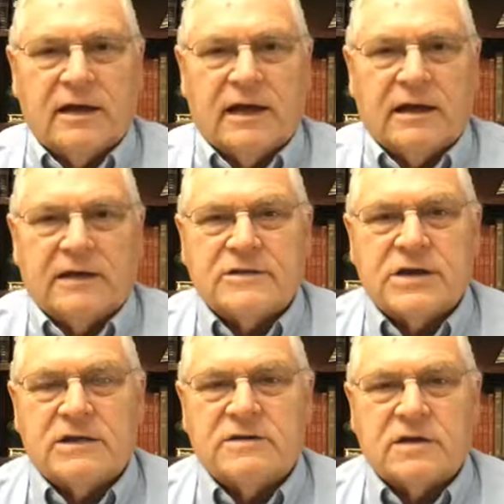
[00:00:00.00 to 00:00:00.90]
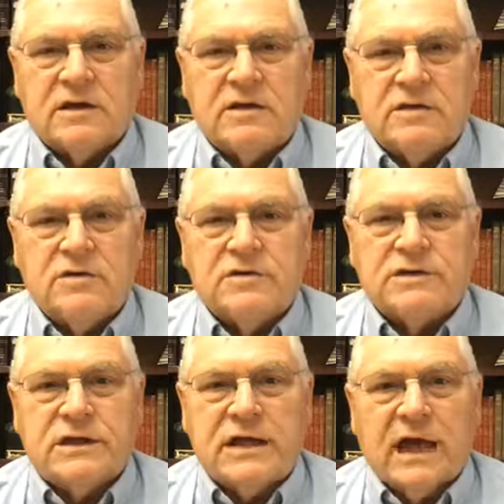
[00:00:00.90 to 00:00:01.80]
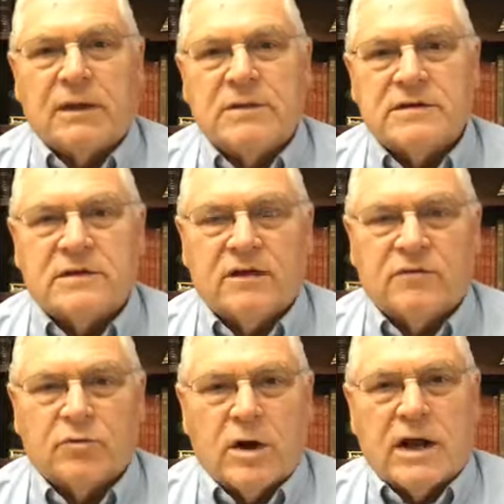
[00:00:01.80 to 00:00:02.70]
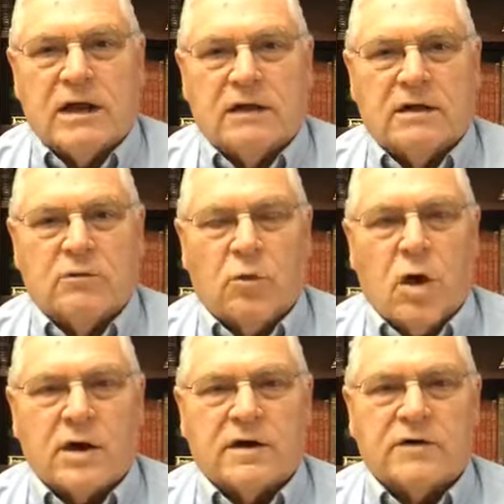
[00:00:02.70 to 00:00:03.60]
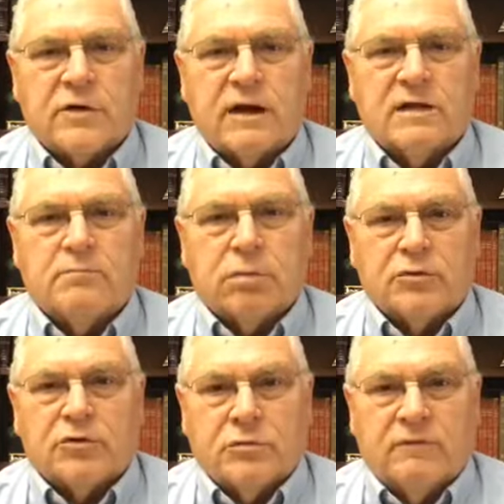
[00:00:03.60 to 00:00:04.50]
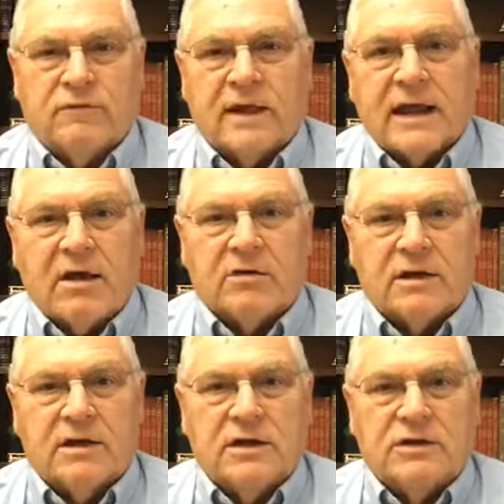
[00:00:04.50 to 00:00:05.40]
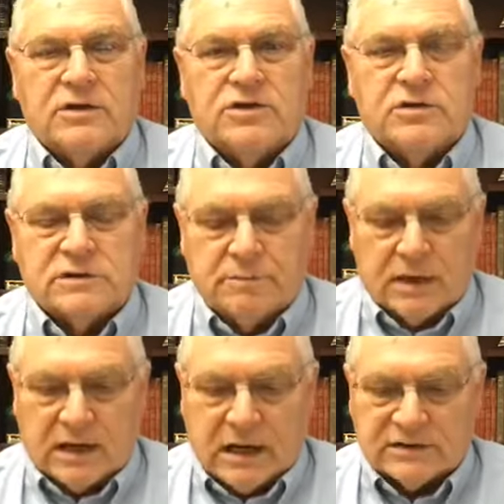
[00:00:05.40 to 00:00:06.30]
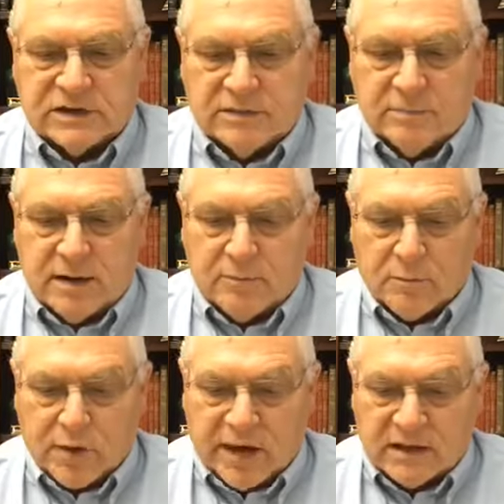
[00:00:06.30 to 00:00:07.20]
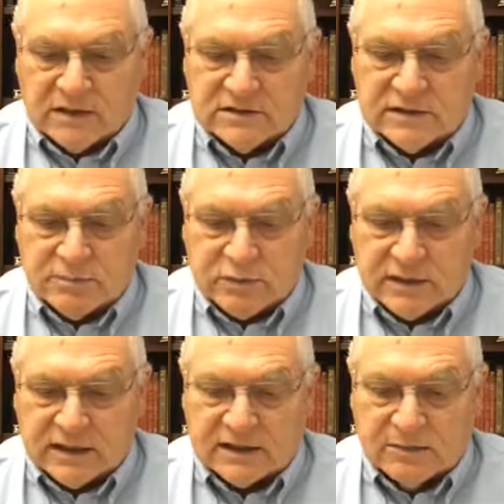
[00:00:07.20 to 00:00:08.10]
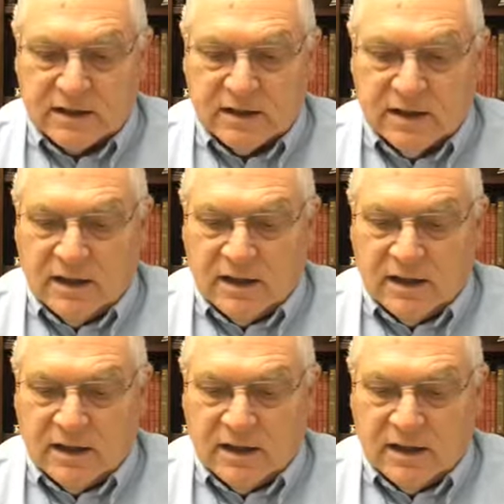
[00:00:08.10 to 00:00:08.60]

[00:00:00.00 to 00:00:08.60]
And Satan's going to use the elements of rain and water to try to flood out the Jews. But God's going to miraculously protect them there.